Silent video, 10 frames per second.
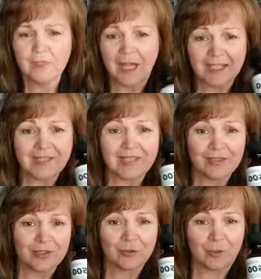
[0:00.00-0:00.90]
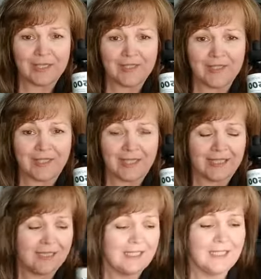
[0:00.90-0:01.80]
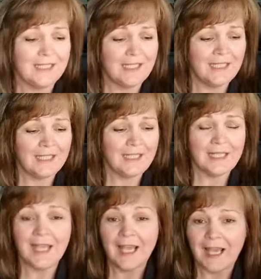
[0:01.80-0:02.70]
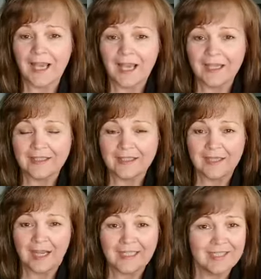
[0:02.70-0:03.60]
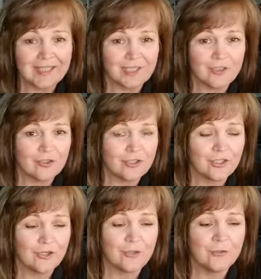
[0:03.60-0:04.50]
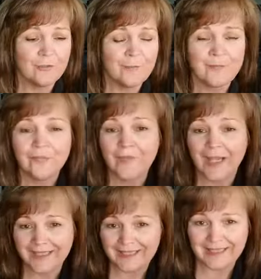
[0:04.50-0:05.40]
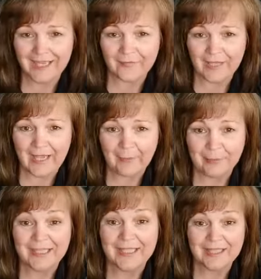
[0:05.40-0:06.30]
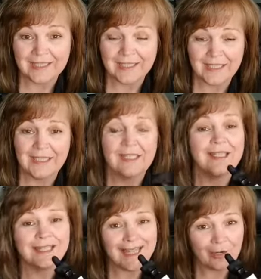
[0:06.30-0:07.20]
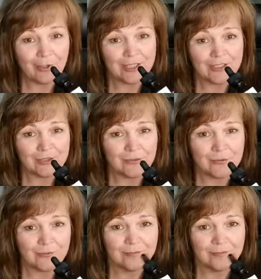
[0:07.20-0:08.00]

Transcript: I take this twice a day. 19 years ago, I didn't have a happy kidney. Now I do.